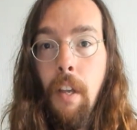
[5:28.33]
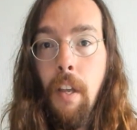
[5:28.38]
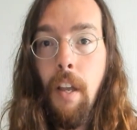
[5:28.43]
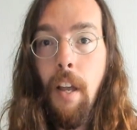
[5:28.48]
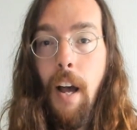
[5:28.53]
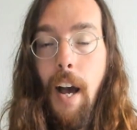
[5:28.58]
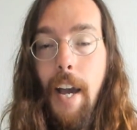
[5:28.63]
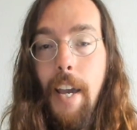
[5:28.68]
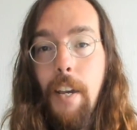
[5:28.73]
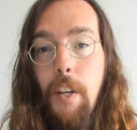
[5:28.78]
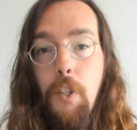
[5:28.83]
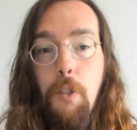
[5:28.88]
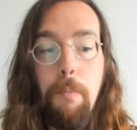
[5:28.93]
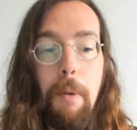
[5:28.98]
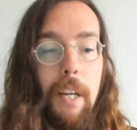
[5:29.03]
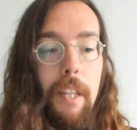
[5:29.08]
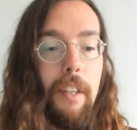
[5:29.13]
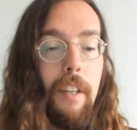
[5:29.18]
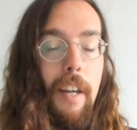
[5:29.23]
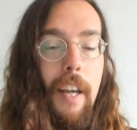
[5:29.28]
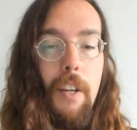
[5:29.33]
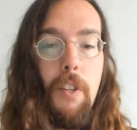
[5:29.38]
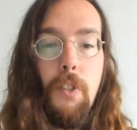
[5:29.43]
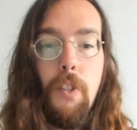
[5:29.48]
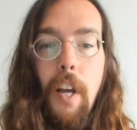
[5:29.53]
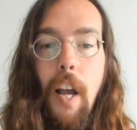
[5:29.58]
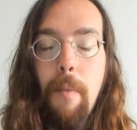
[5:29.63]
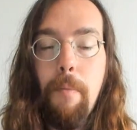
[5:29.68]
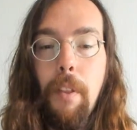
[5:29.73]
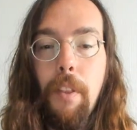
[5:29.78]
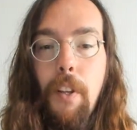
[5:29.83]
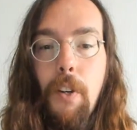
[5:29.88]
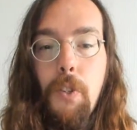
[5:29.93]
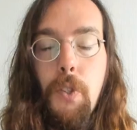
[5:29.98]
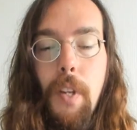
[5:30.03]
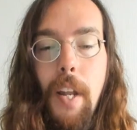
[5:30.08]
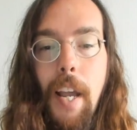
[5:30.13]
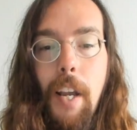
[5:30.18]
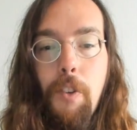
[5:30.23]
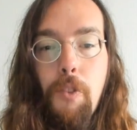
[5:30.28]
I expect the next time that there's
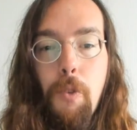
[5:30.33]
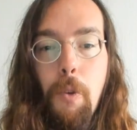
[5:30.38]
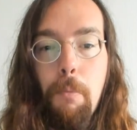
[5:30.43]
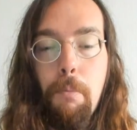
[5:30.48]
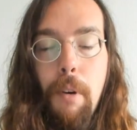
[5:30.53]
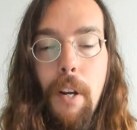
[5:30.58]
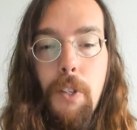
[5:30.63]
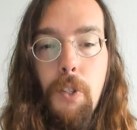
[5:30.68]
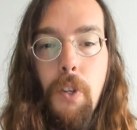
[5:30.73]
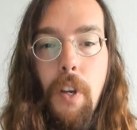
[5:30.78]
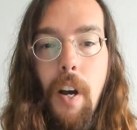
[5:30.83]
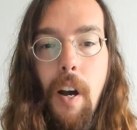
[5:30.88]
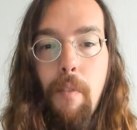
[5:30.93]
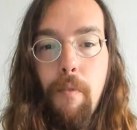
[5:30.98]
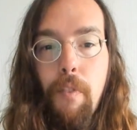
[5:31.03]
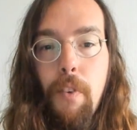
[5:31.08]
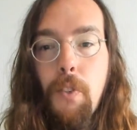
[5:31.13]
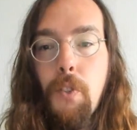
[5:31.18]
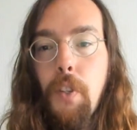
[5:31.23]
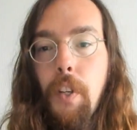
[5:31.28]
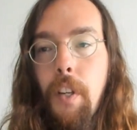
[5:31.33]
an actual press conference,